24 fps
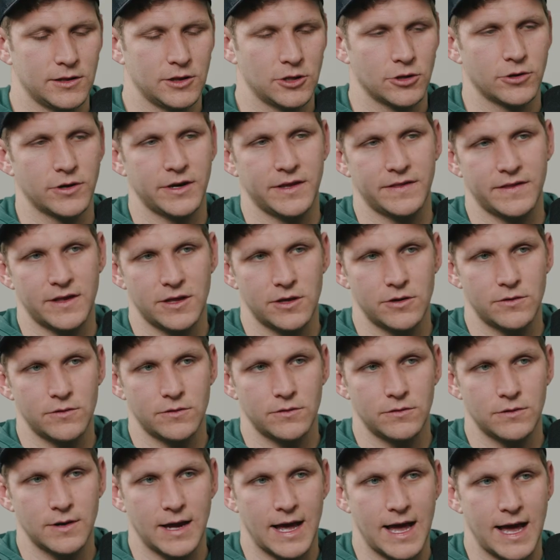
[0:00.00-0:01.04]
Learning that
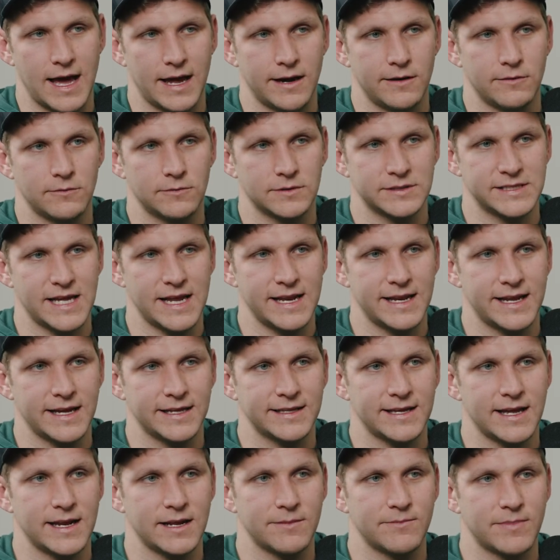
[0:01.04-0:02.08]
you had, was that
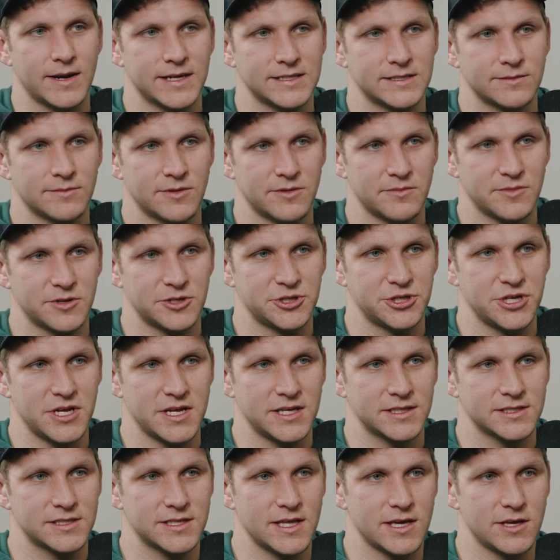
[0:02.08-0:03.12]
dictated by some of the
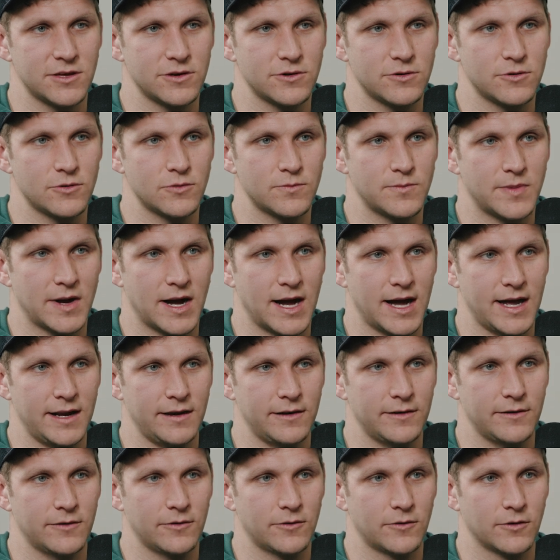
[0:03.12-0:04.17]
machines that you bought,
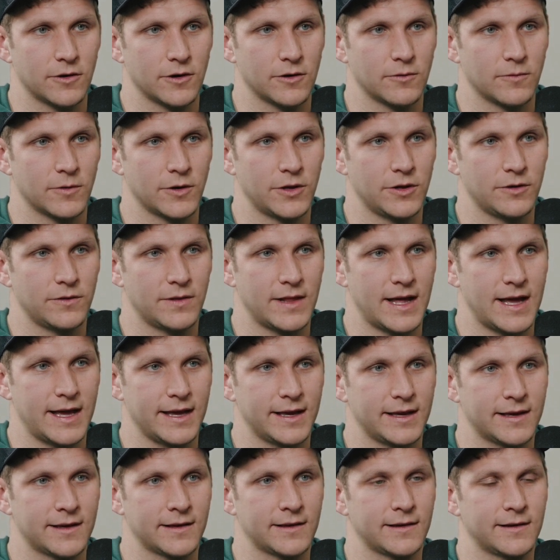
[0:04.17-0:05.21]
or were you
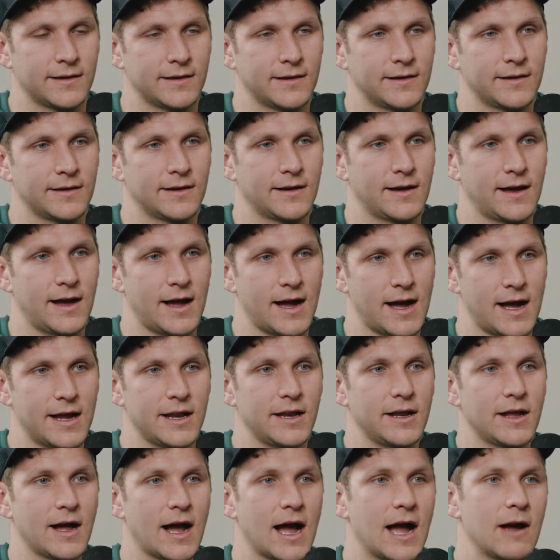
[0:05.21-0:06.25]
like,
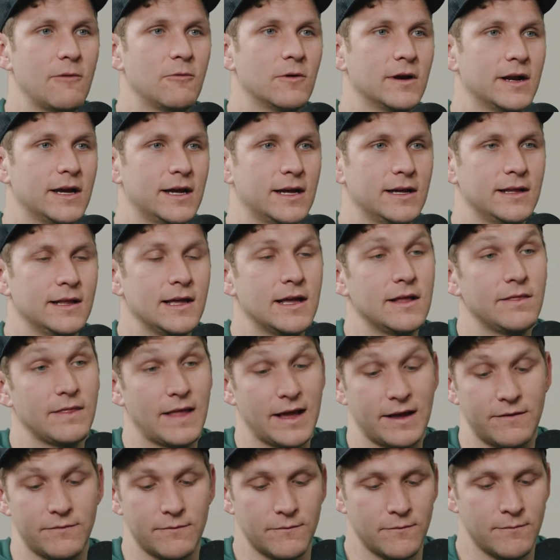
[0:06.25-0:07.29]
I want to,
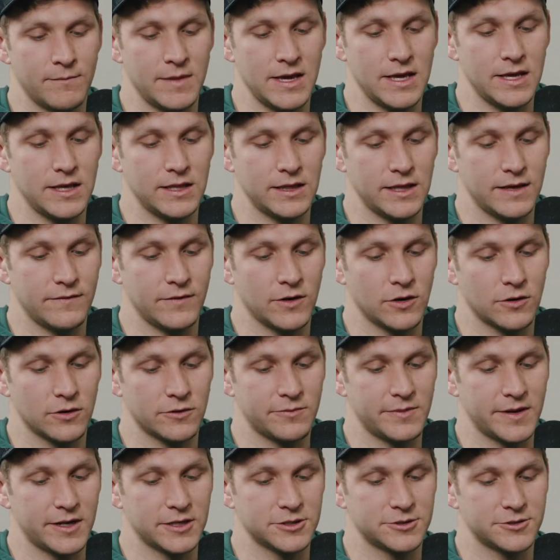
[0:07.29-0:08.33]
like me leaving
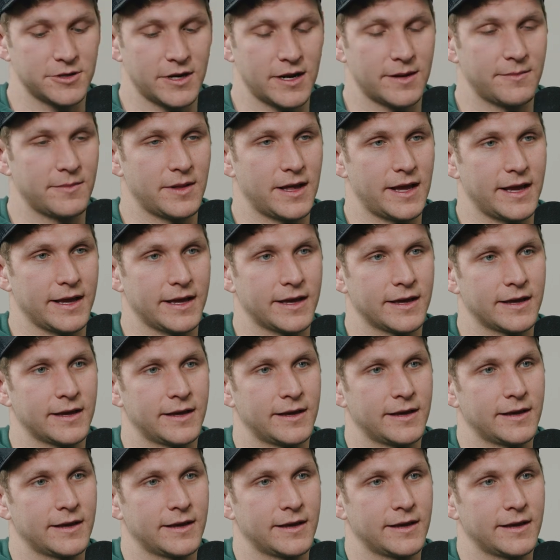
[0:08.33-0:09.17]
North Bennet Street, I'm like,